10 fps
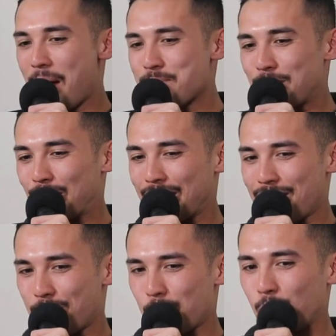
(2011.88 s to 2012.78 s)

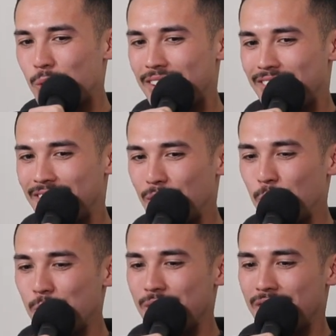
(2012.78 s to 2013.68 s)
unbelievable
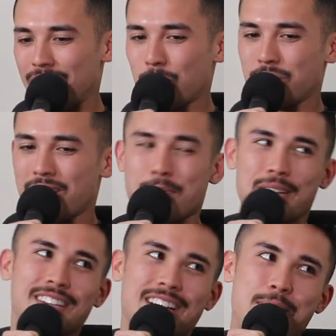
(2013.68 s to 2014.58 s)
little little
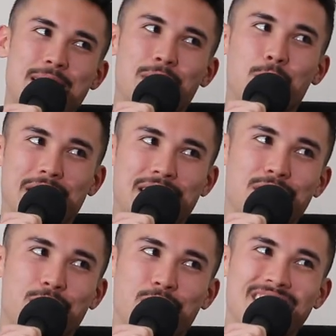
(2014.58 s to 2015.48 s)
tidbit to come out of the
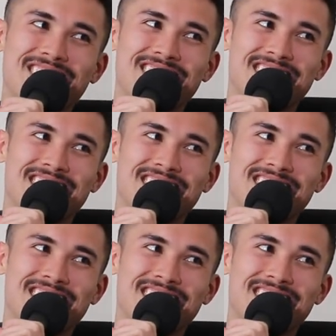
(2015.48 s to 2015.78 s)
weekend's footy